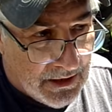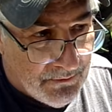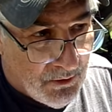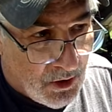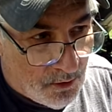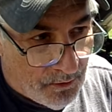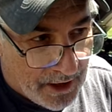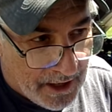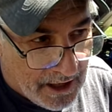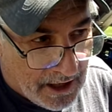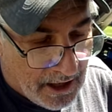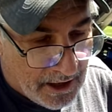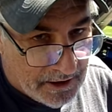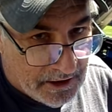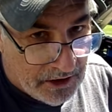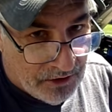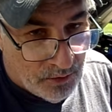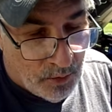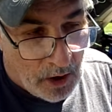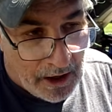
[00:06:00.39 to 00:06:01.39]
already cut
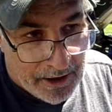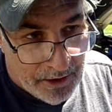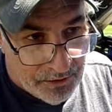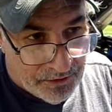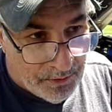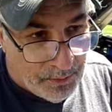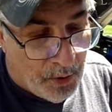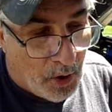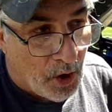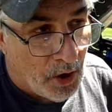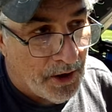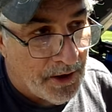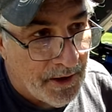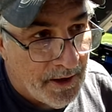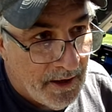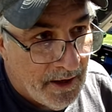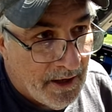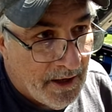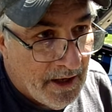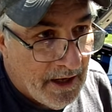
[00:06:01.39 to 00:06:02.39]
these wires apart
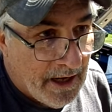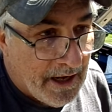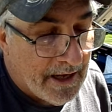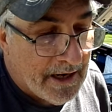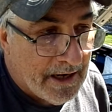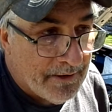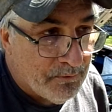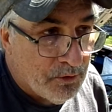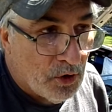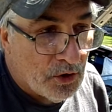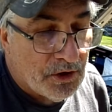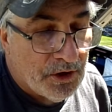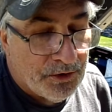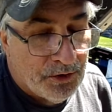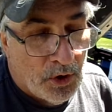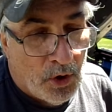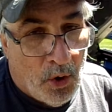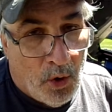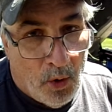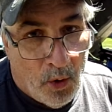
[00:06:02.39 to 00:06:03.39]
and I've looked at the
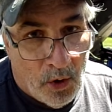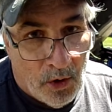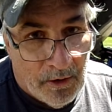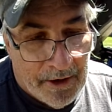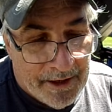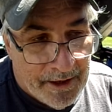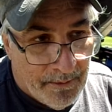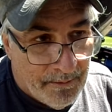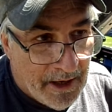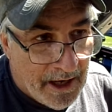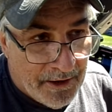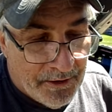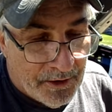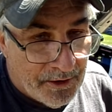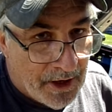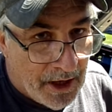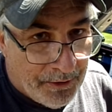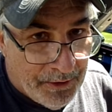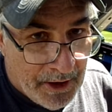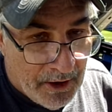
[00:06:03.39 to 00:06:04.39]
core in them and they're
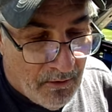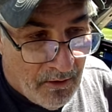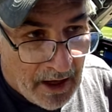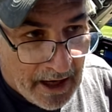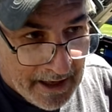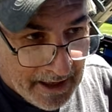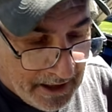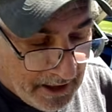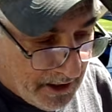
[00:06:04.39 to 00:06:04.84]
nothing like.